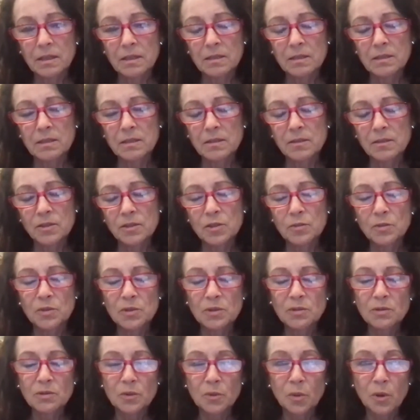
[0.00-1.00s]
So she
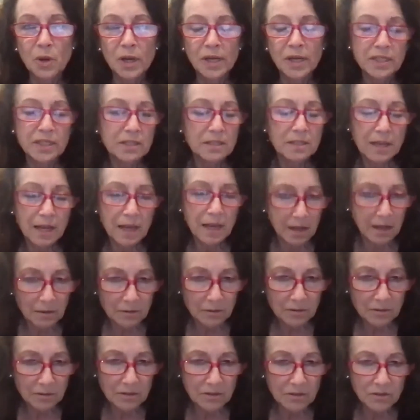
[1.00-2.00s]
wasn't quite as
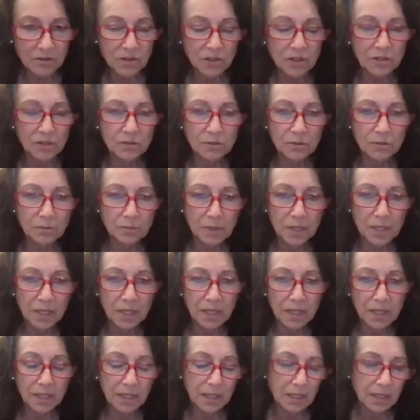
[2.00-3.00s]
loud as she
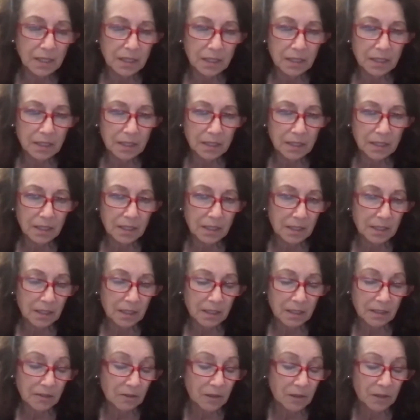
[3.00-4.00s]
normally,
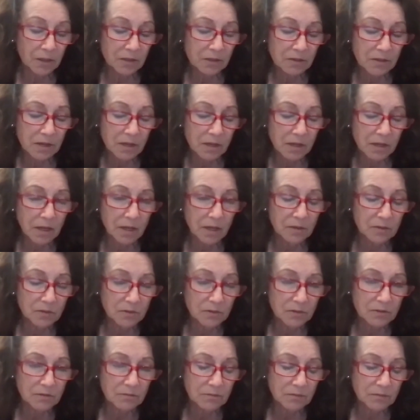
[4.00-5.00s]
as her
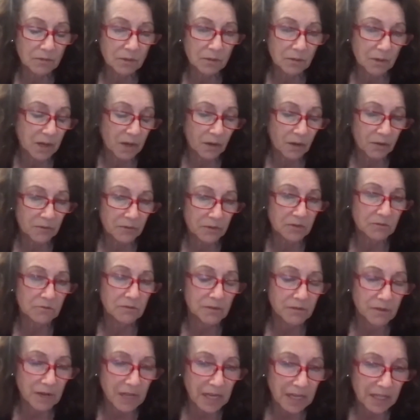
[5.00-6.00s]
clothes quite often
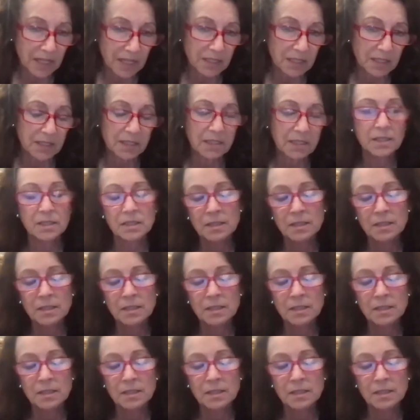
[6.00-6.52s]
reflect.